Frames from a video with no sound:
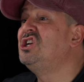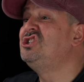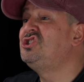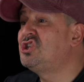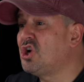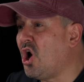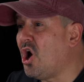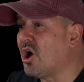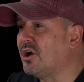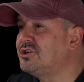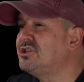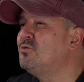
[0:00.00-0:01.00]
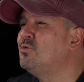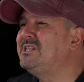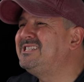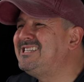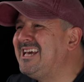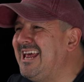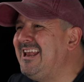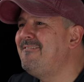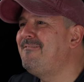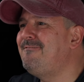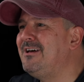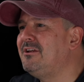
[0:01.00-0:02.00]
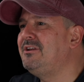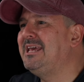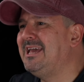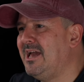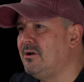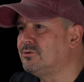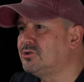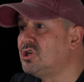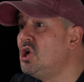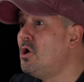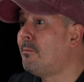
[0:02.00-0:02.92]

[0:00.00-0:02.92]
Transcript: charged with 10 felony counts,